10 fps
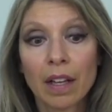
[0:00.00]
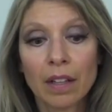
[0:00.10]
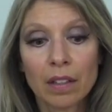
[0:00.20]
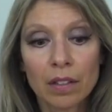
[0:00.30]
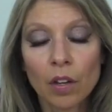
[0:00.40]

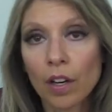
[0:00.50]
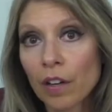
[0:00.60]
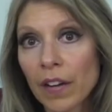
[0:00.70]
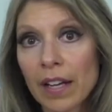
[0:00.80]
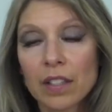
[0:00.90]
and
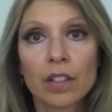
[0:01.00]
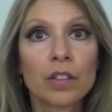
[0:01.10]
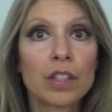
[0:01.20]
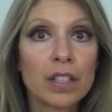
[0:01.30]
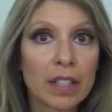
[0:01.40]

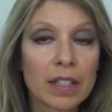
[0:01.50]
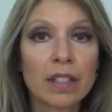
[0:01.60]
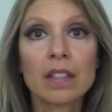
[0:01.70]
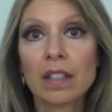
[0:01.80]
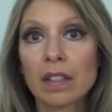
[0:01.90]
cardiovascular
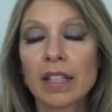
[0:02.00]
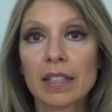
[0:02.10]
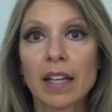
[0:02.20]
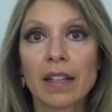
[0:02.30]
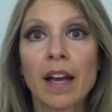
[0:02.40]
diseases and
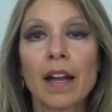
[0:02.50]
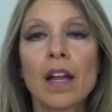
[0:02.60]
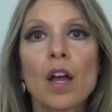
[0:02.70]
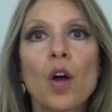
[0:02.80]
things like that.